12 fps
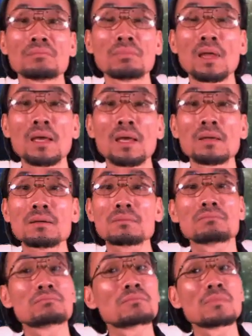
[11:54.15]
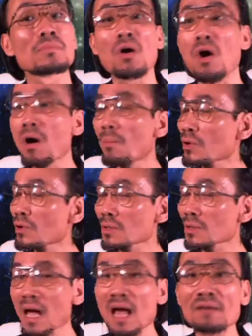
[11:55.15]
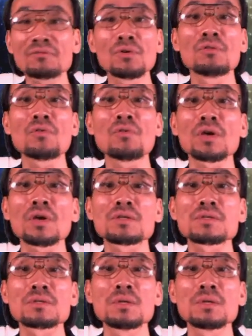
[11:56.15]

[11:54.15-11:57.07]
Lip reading: they almost have no voice.